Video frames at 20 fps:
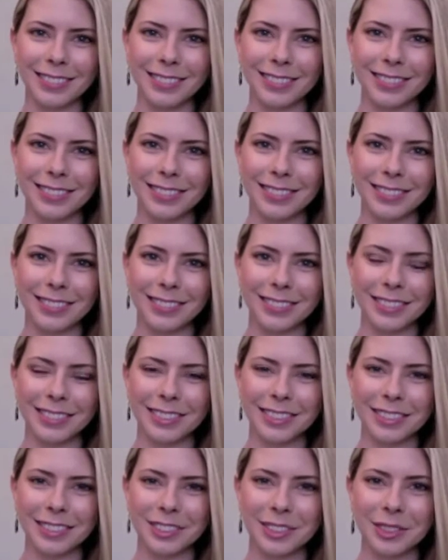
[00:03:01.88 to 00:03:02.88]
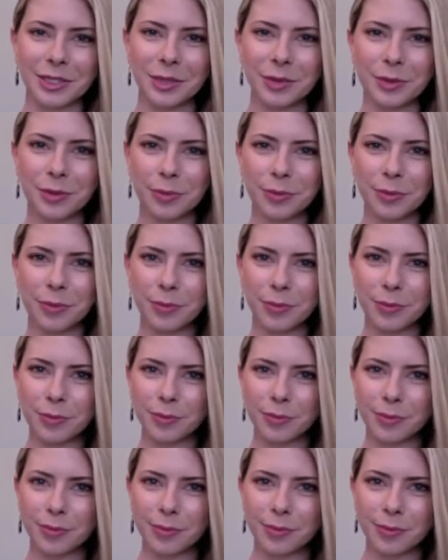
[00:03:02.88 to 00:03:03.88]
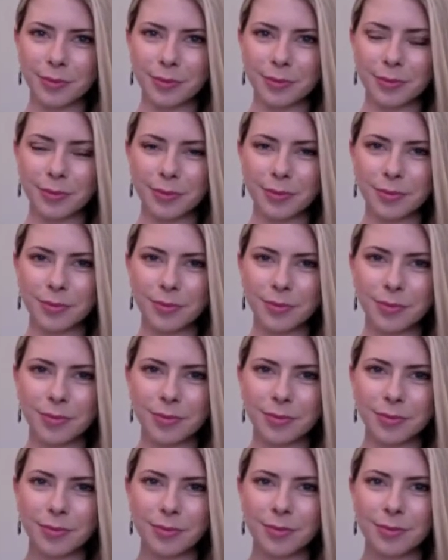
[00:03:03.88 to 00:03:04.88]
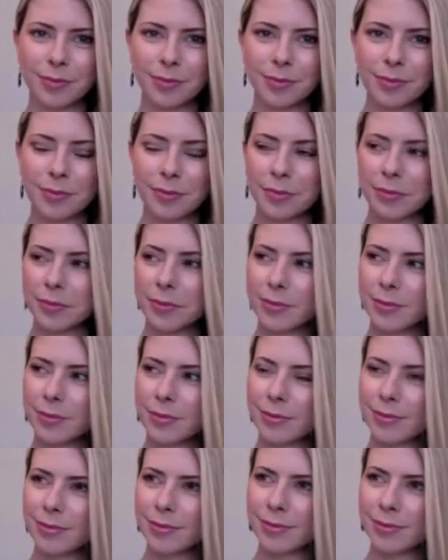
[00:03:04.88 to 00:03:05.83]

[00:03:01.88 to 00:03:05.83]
(not speaking)